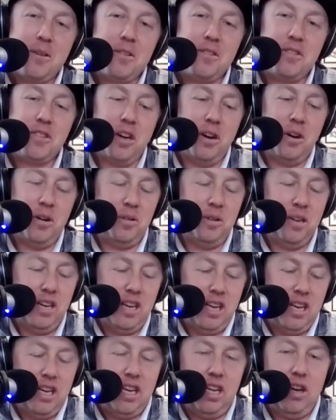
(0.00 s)
So
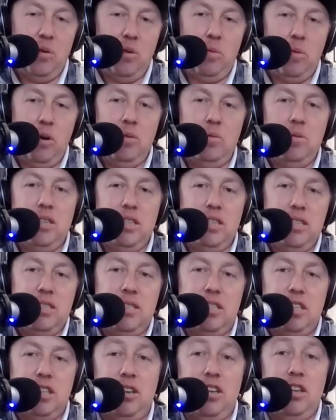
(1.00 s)
you know, what
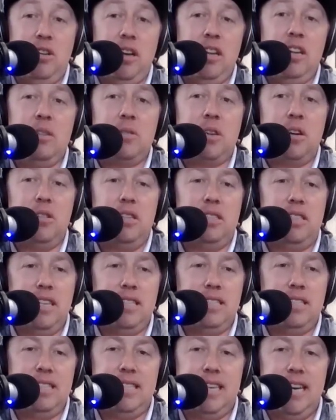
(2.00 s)
was you ended up going to
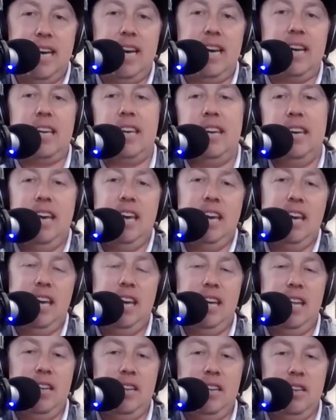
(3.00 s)
Tennessee Tech,
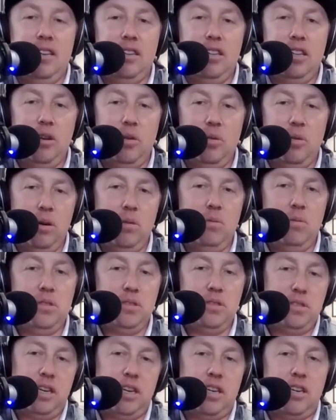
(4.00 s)
and you know, what
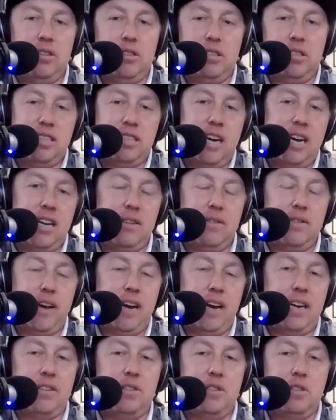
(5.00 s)
was like your deciding
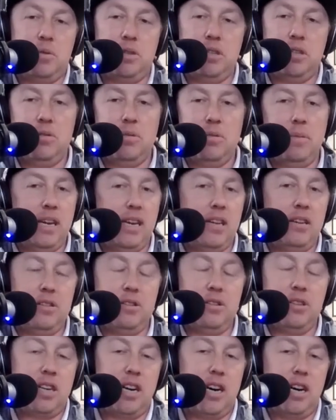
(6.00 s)
factors when you were making
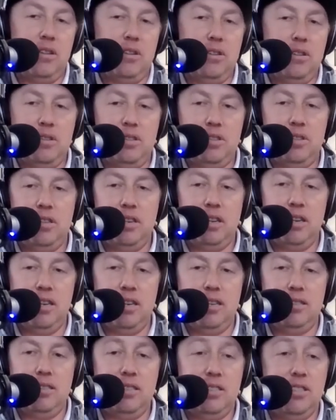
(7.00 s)
your college
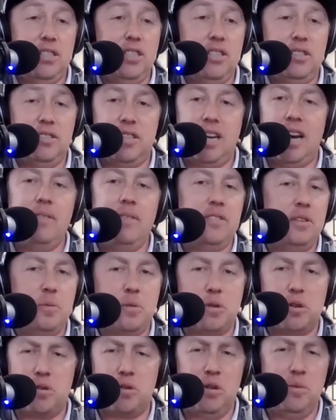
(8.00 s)
decisions? Obviously,
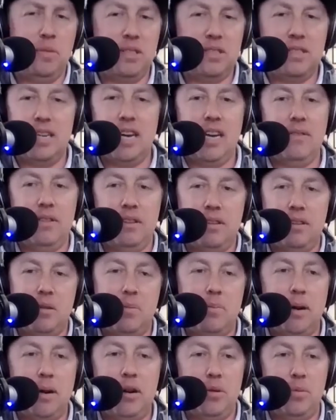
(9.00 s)
recruitment's not even
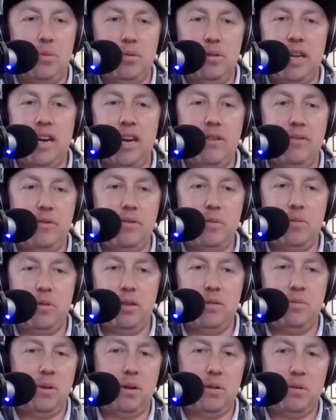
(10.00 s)
comparable now from
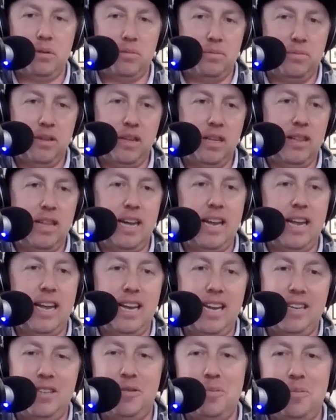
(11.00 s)
when we were that
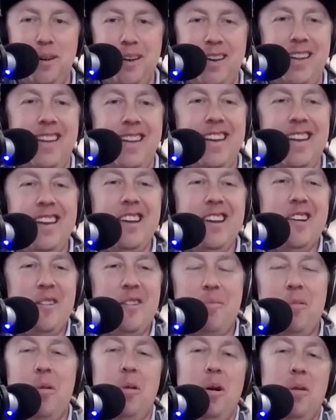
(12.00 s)
age. But
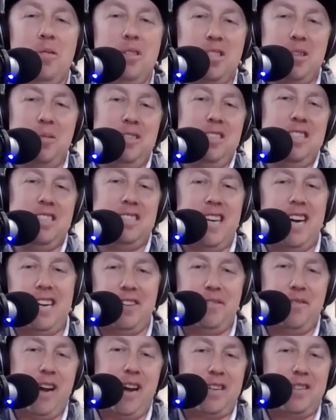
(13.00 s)
well, what were some of the
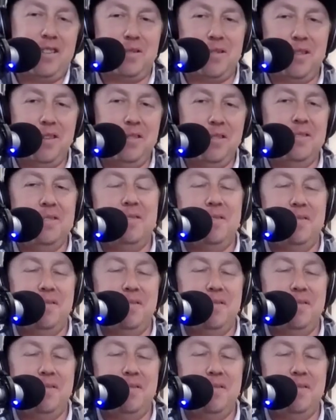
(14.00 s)
deciding factors for you?